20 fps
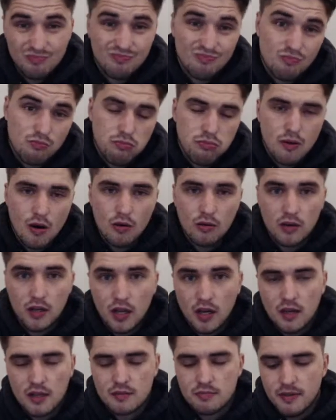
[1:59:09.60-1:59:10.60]
world
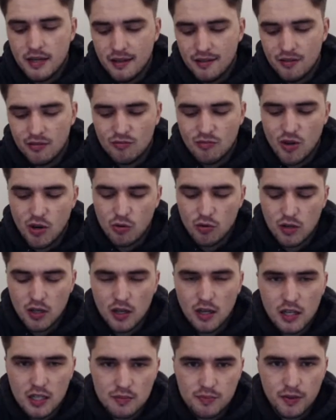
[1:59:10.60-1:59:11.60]
class, mate. Not world
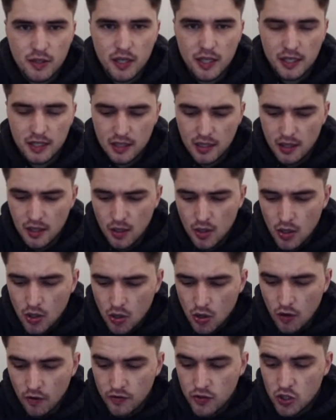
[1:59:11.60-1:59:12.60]
class, but like
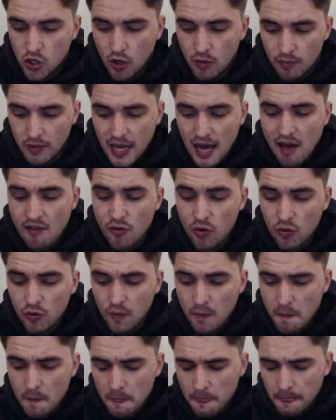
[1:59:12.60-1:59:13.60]
of top level.